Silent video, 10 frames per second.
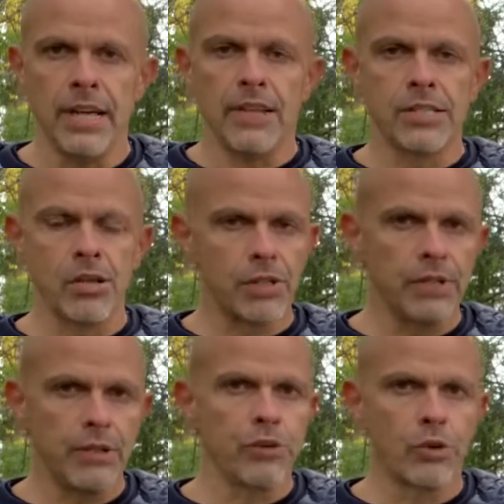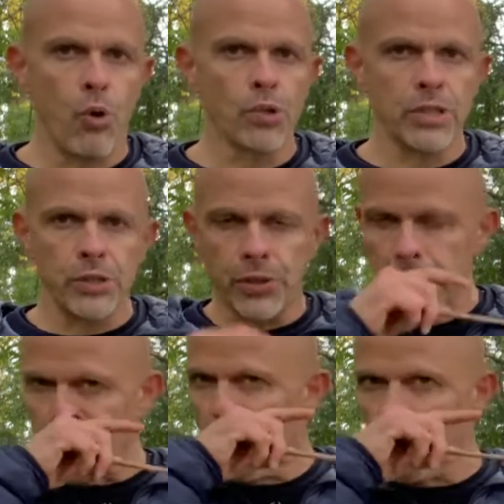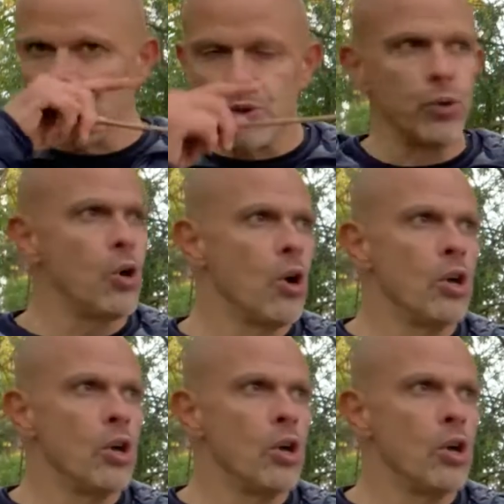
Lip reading: There's lots of different courses you can go on to,